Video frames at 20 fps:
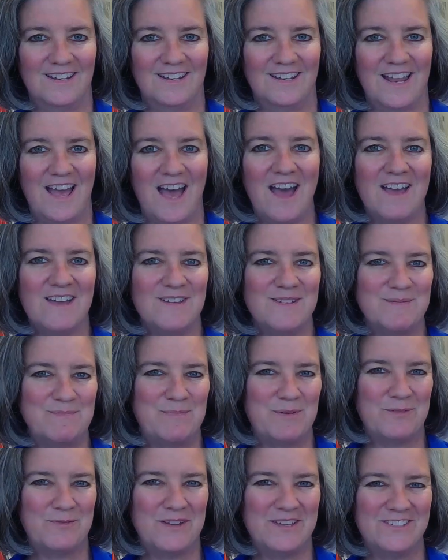Hi,
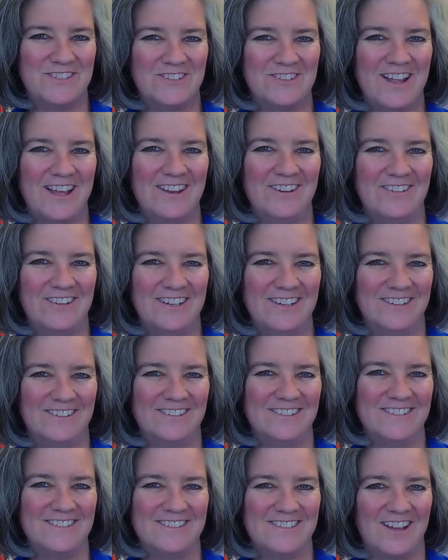Professor Dyer
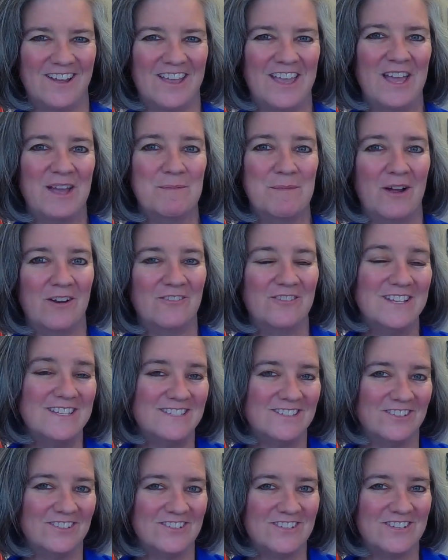here, talking about
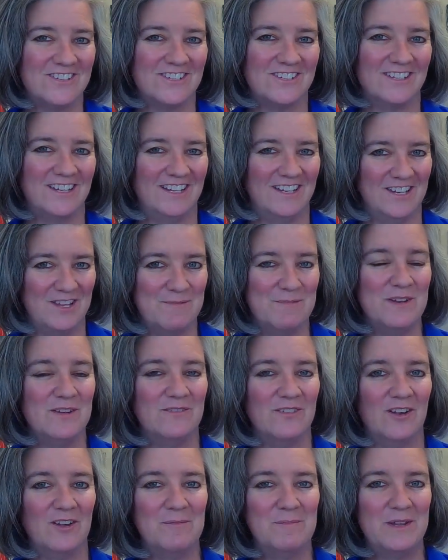research in human
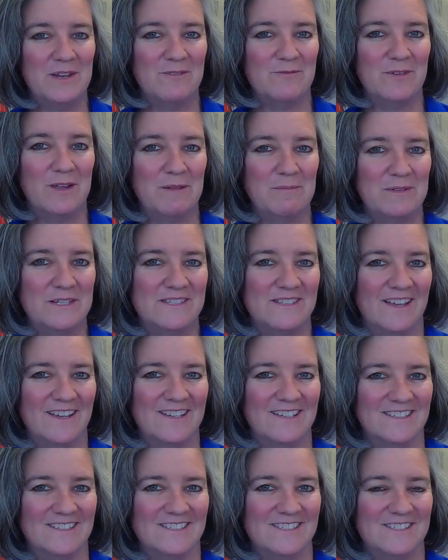development and family
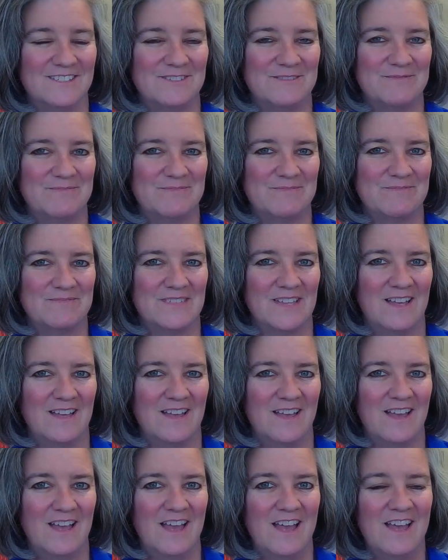science.
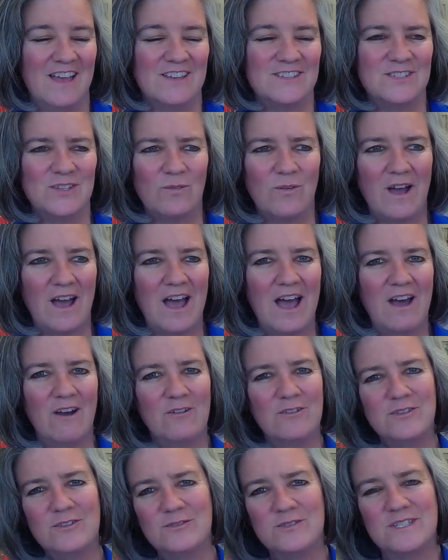So,
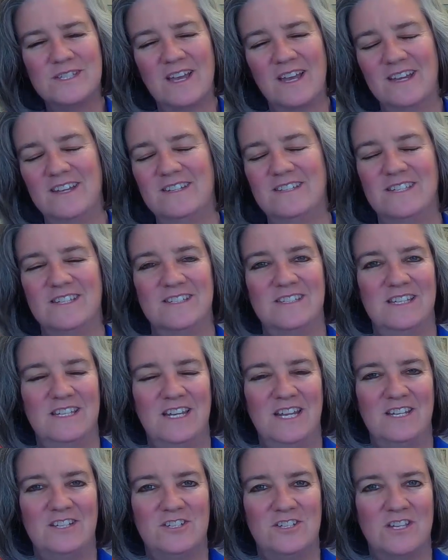how do scientists in
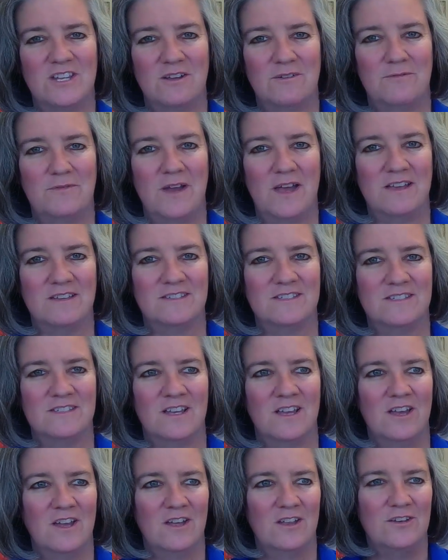HDFS
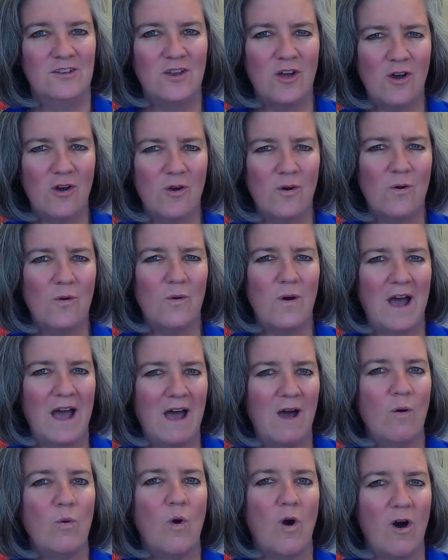know
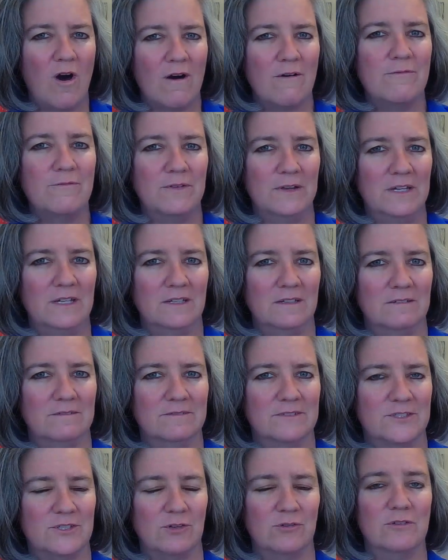how often
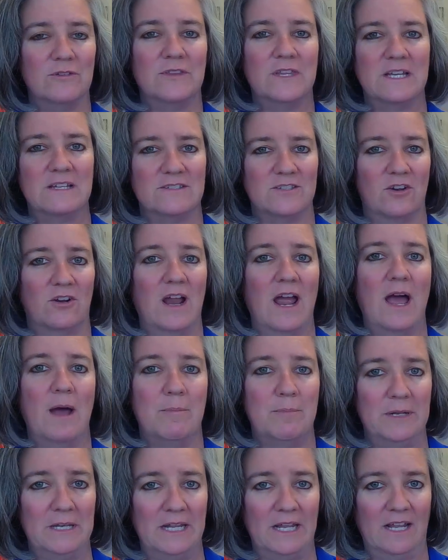certain things are
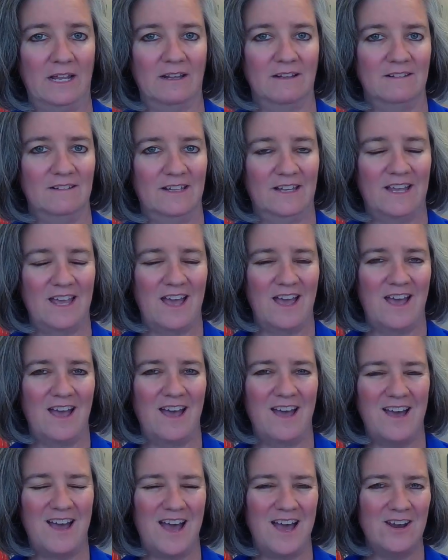happening? Like,
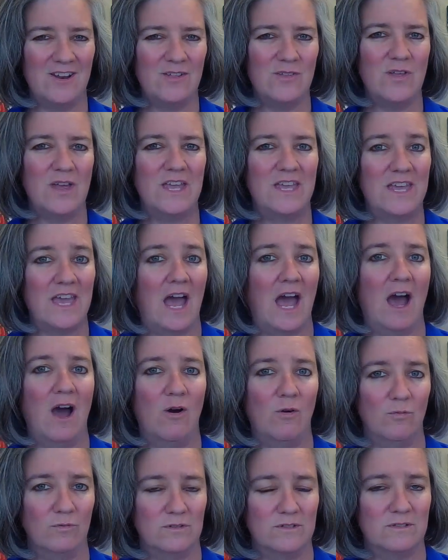how do they
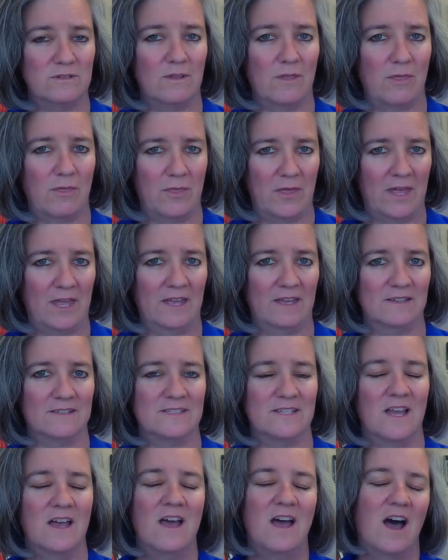count
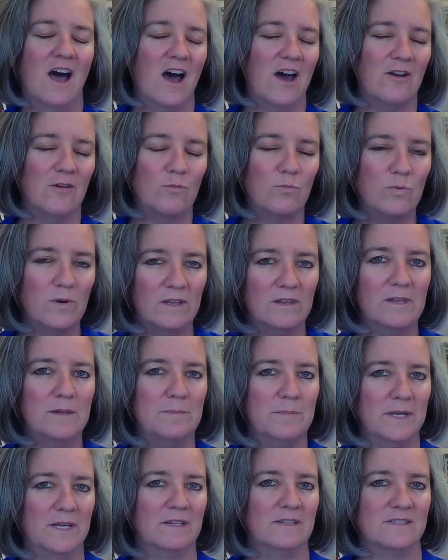things on a really
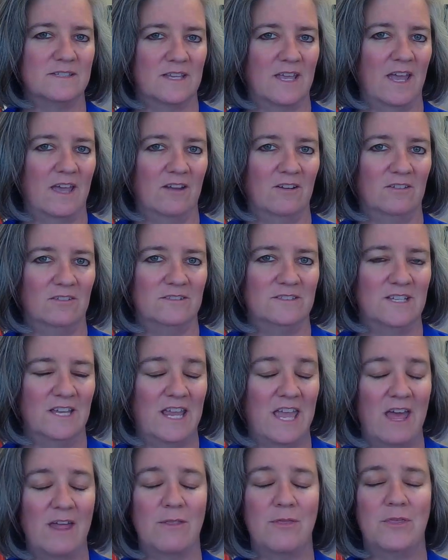big scale to
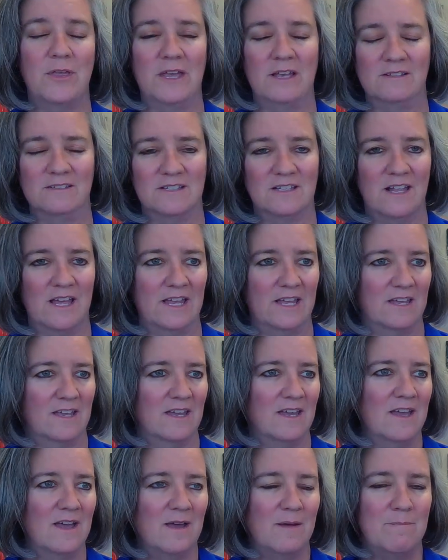get things like
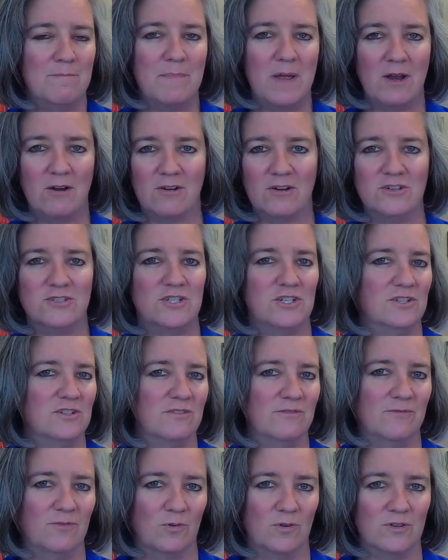marriage and
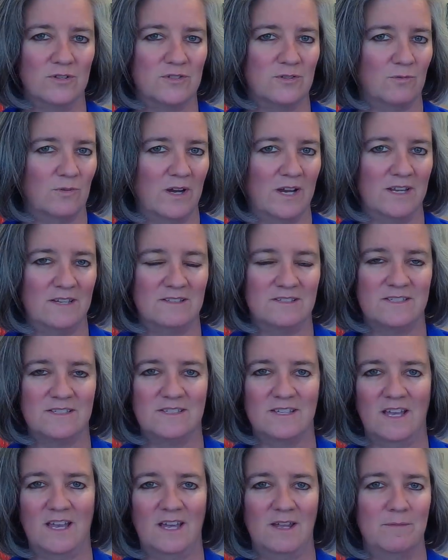divorce
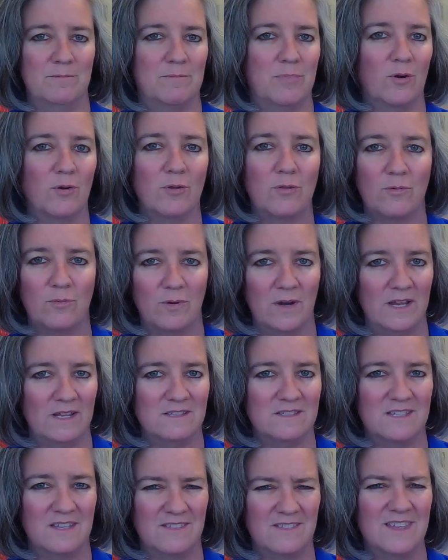rates and birth
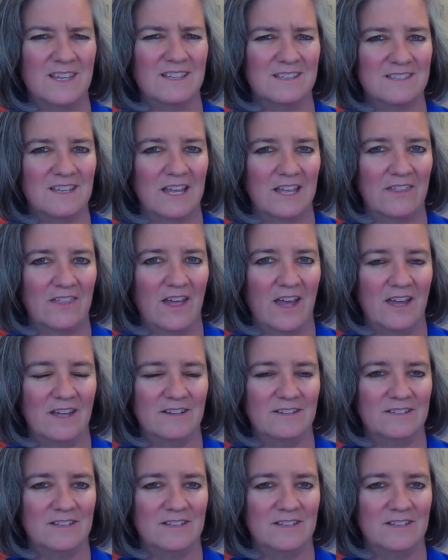rates and things like that?